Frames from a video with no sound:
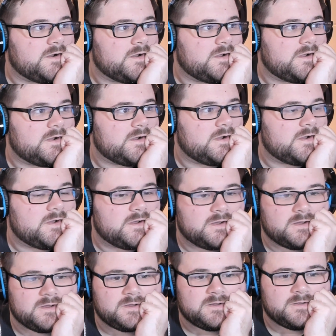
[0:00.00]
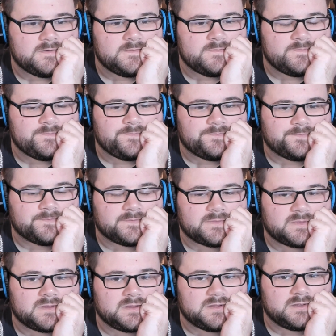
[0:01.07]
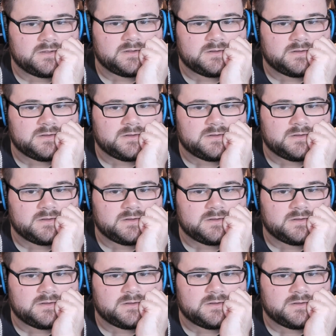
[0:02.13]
[no speech]